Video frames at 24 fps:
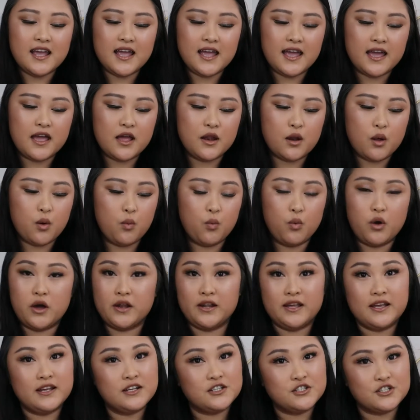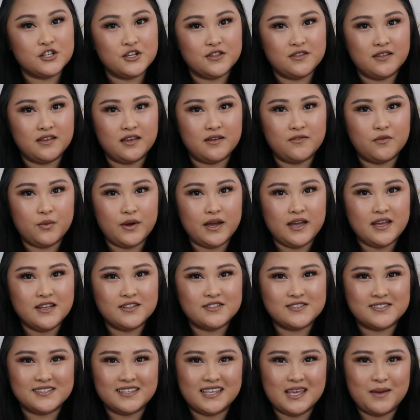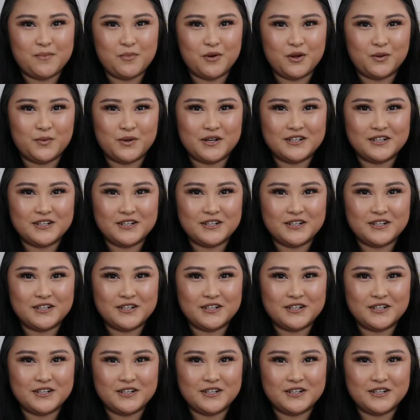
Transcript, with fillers: and want to enter in the giveaway, just keep on